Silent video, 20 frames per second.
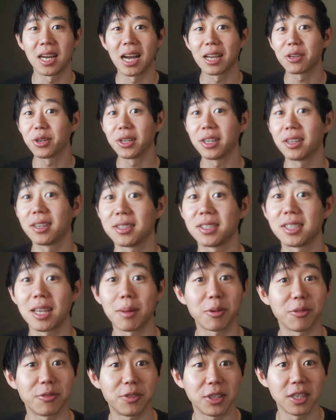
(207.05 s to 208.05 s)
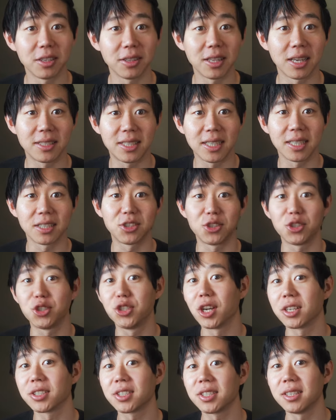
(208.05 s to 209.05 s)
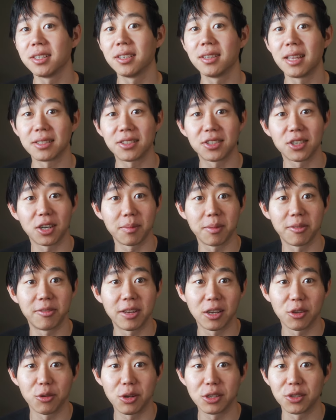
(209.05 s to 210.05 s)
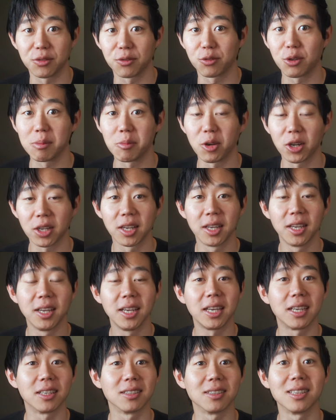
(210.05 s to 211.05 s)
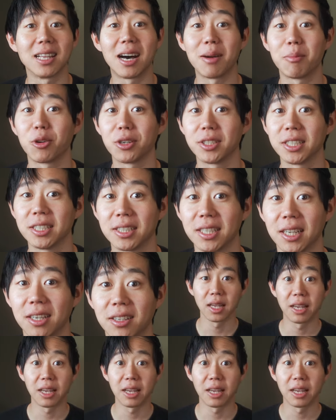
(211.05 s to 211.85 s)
I created a separate video that digs just into that startup evaluation framework in a lot more detail.